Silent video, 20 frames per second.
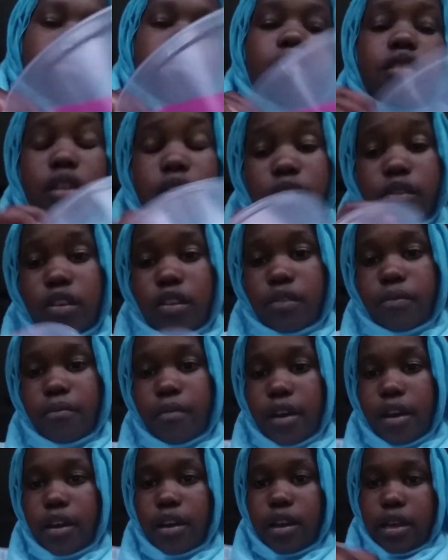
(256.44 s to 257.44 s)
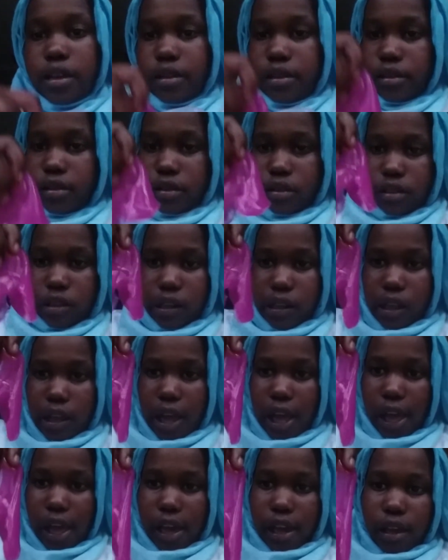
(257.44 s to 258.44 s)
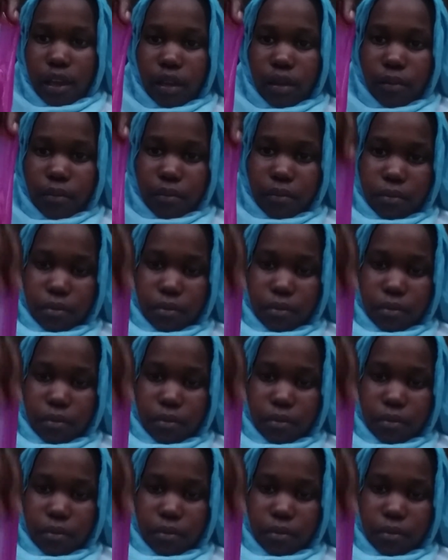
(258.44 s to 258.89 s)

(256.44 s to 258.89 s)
this is my slime.